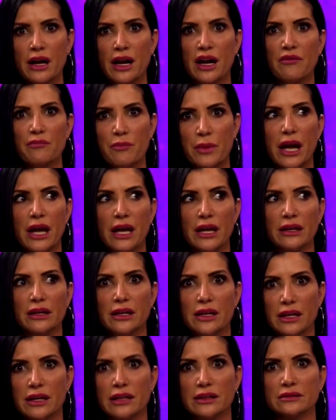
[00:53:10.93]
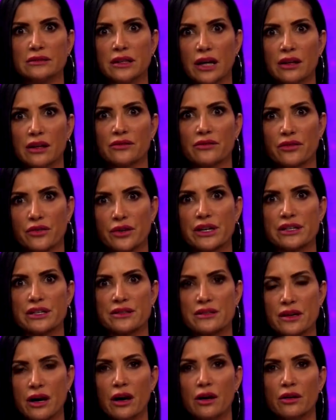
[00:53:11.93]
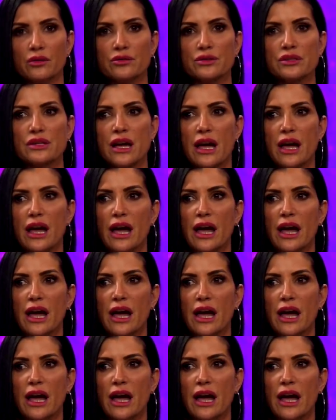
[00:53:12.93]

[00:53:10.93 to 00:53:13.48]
have been in gun-free zones.